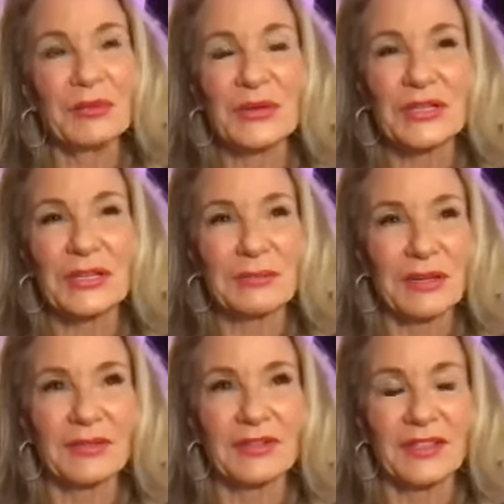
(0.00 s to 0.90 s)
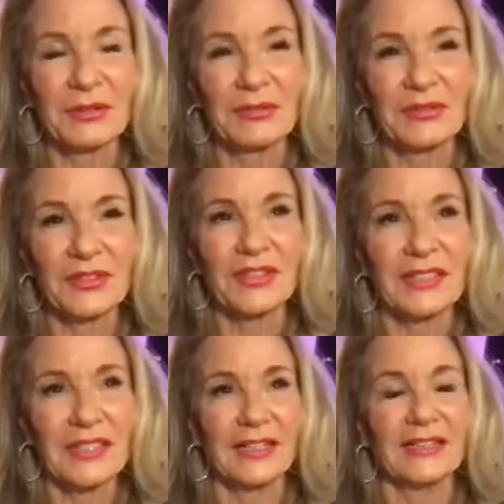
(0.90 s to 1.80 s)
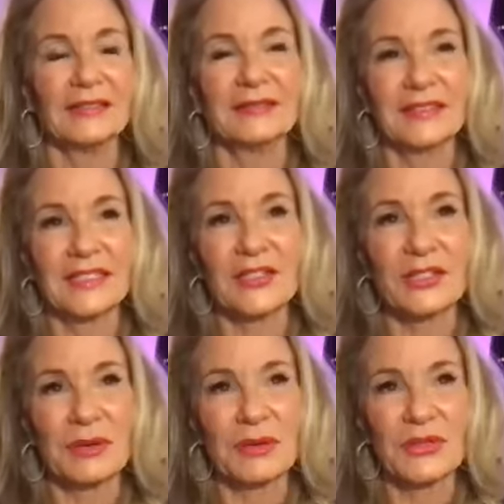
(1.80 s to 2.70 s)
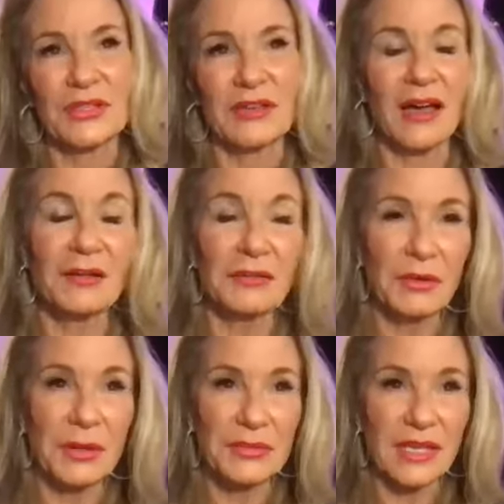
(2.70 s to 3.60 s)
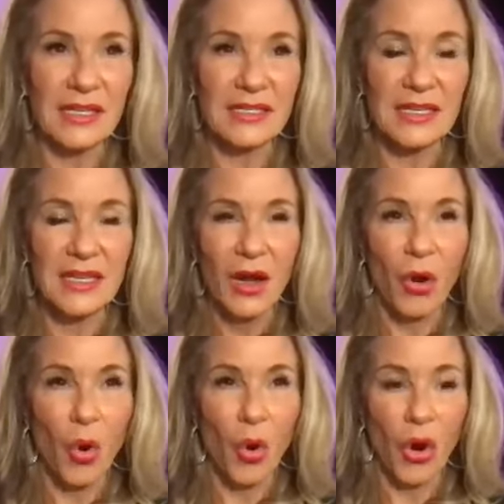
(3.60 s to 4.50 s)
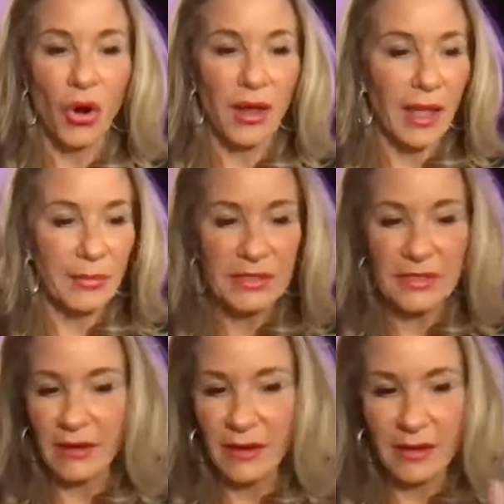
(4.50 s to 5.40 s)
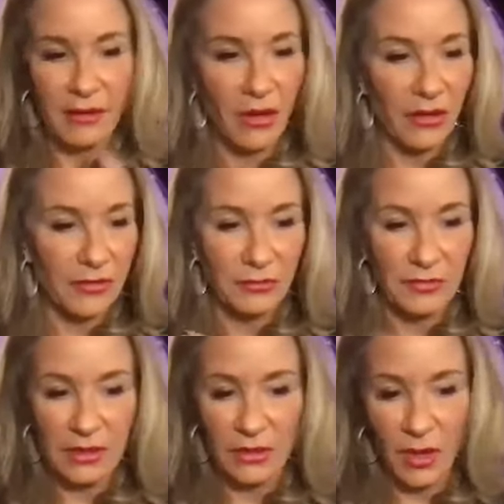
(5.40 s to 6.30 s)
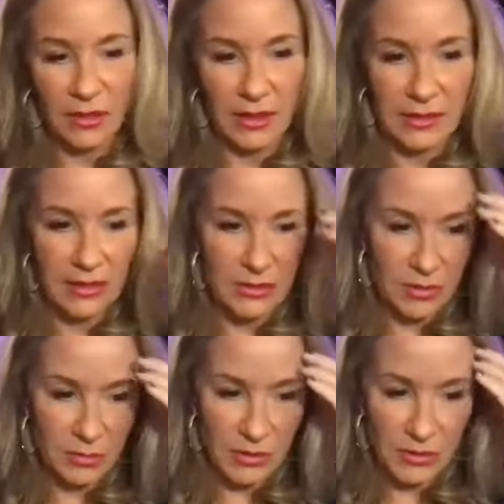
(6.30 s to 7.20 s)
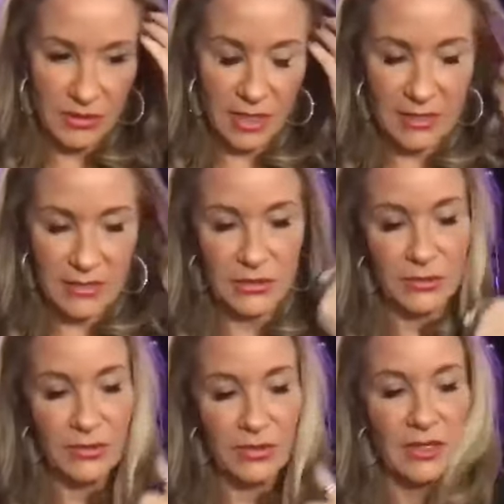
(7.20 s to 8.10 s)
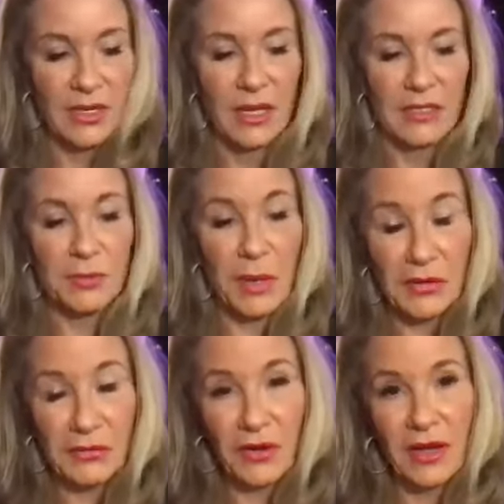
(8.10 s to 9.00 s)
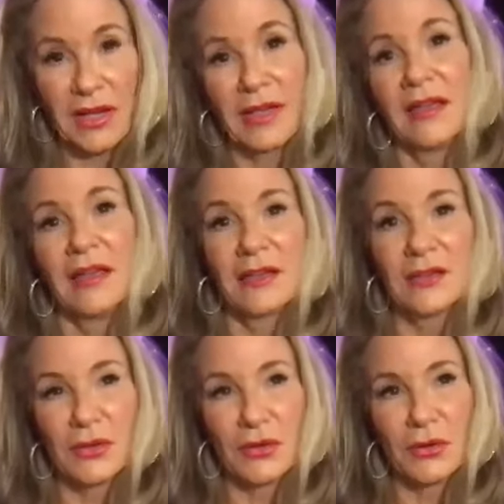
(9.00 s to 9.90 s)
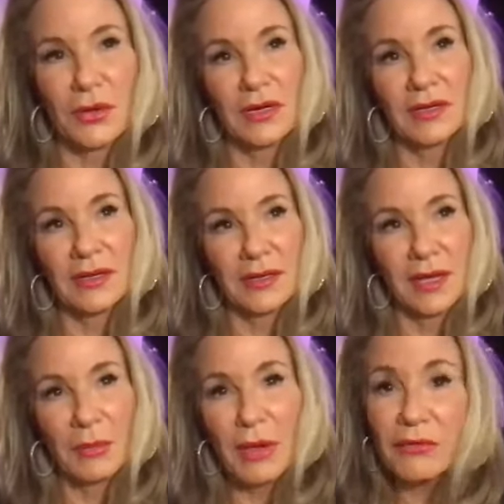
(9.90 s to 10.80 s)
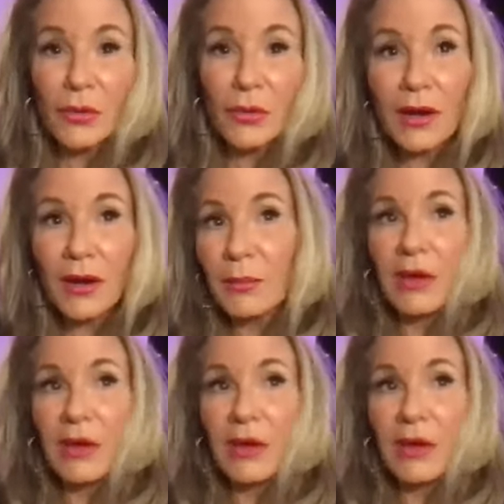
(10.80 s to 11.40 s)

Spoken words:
Music. You can listen to my music on my website or Amazon, all the, online distributors, iTunes, Spotify. So yeah, I'm everywhere.